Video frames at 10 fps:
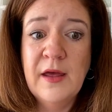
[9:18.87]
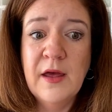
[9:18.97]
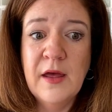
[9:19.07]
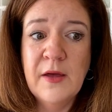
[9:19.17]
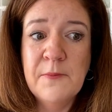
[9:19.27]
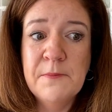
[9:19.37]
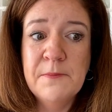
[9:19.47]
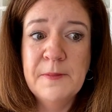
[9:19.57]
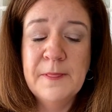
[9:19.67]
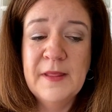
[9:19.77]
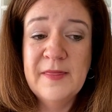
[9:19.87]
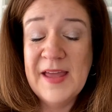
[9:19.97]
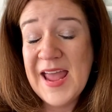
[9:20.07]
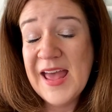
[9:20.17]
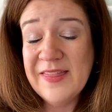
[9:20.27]
Um,
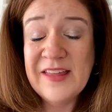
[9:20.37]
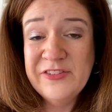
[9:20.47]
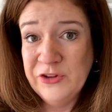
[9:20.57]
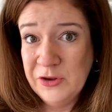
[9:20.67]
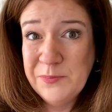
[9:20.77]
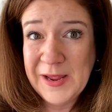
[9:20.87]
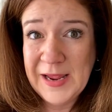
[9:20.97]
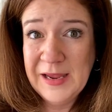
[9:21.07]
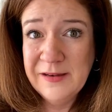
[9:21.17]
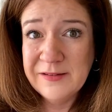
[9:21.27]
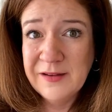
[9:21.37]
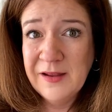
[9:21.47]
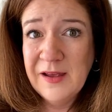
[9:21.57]
they That's good paint.